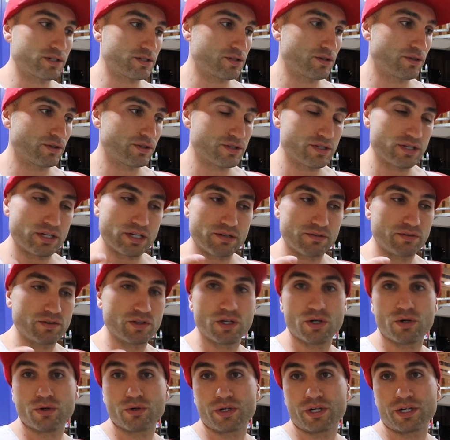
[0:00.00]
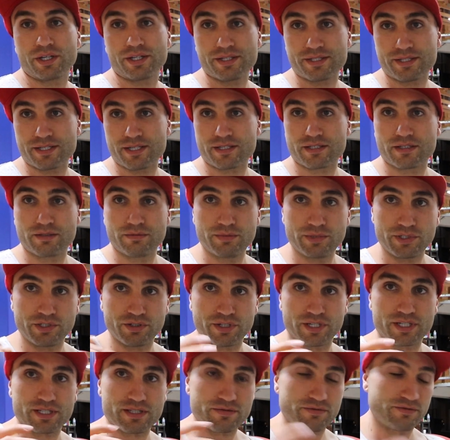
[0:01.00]
So there's not enough load on the system and
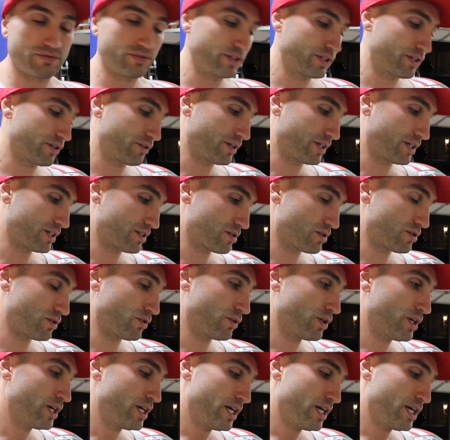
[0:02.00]
you'll get some flickering. So